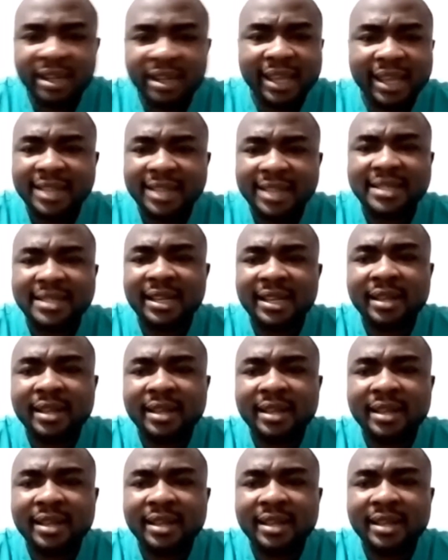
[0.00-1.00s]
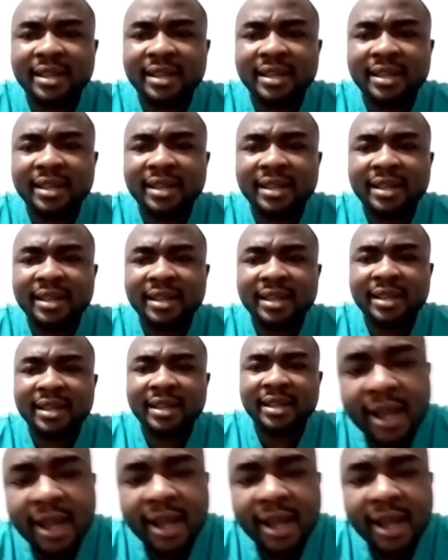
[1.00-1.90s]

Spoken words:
they easily know how to meet